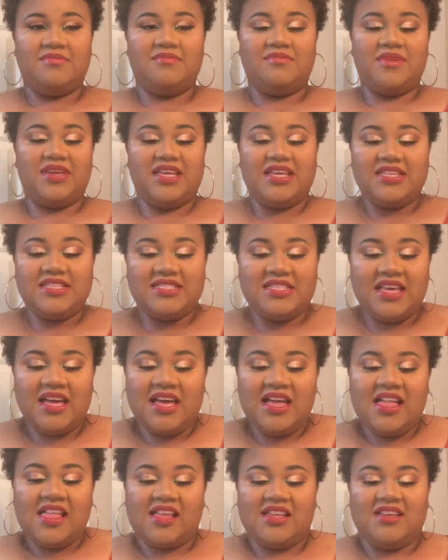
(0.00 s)
because
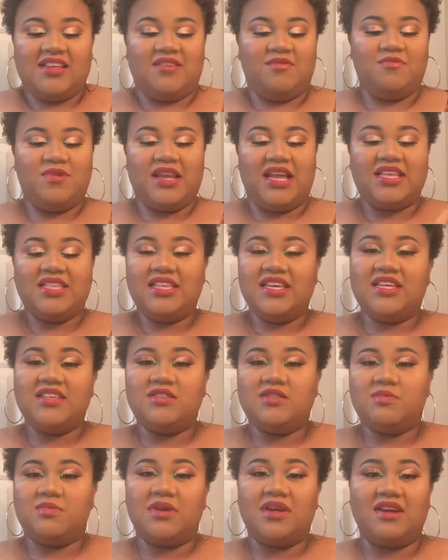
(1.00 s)
when I think
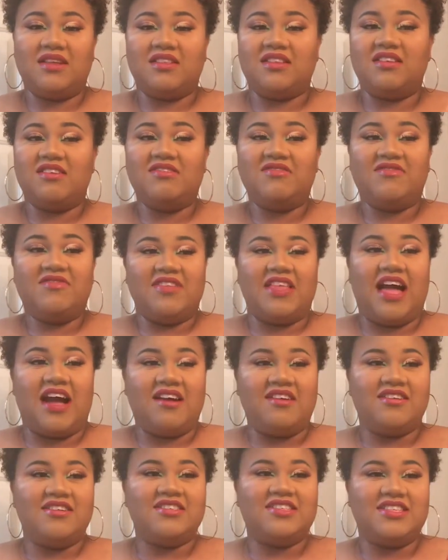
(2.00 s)
of spring, I think of
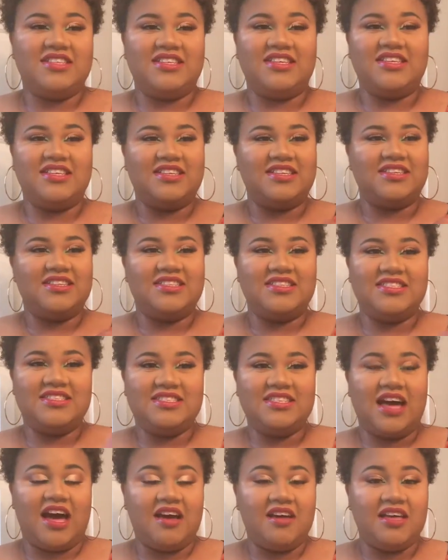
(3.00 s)
flowers, and then
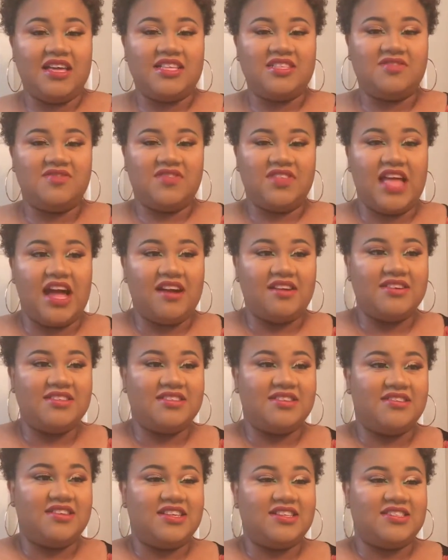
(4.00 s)
this top has
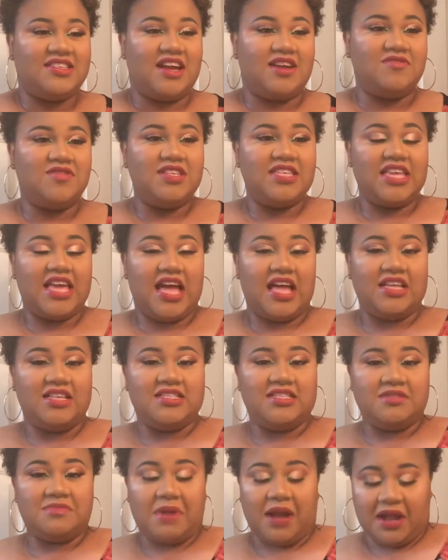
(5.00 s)
flowers on it, so I really got
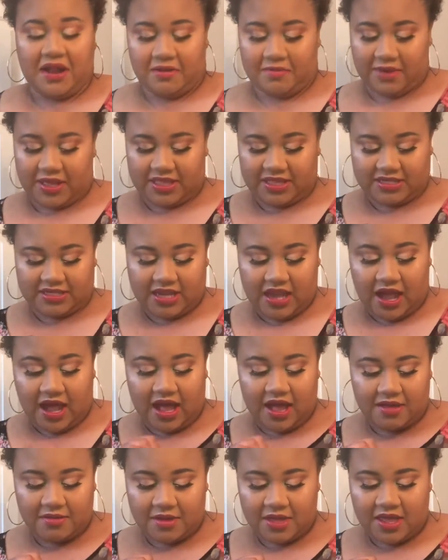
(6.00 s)
inspired by the
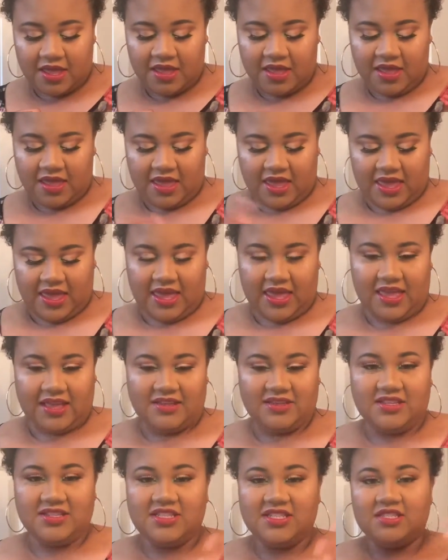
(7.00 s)
top.
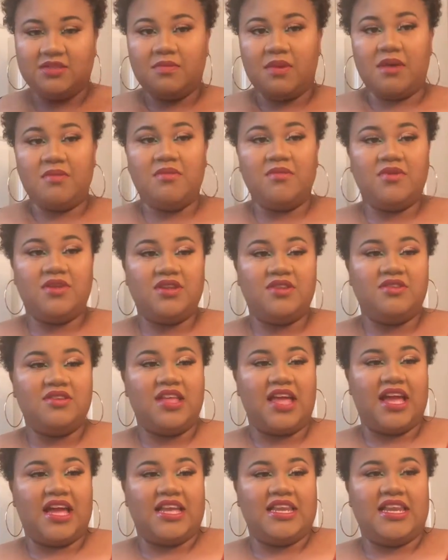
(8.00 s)
And it just made me want to do
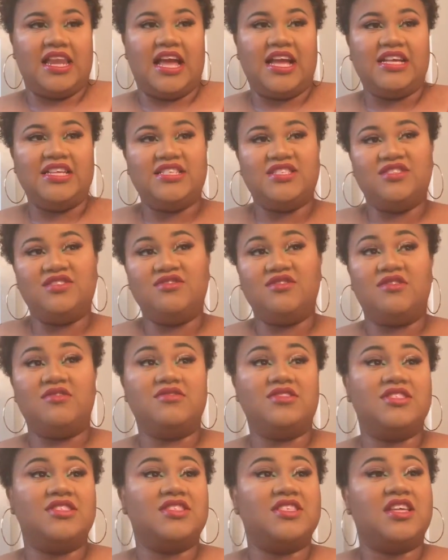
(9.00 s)
like a nice,
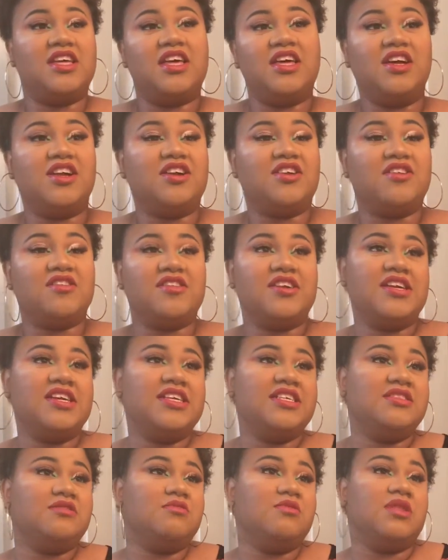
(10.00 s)
just cut
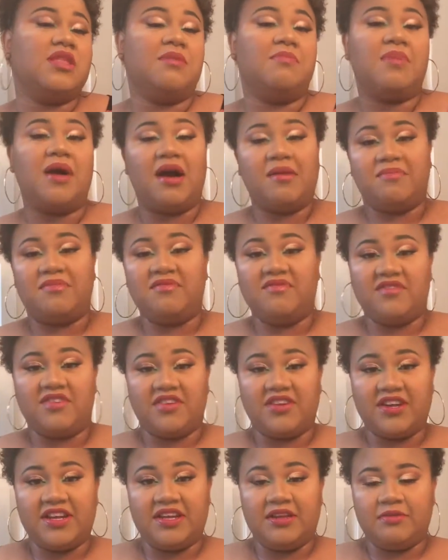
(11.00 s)
crease with a pop of
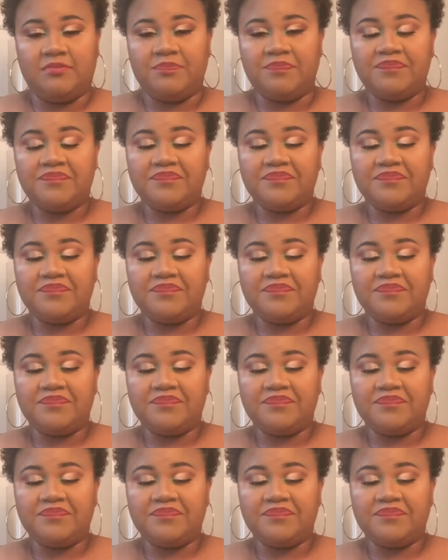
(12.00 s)
green.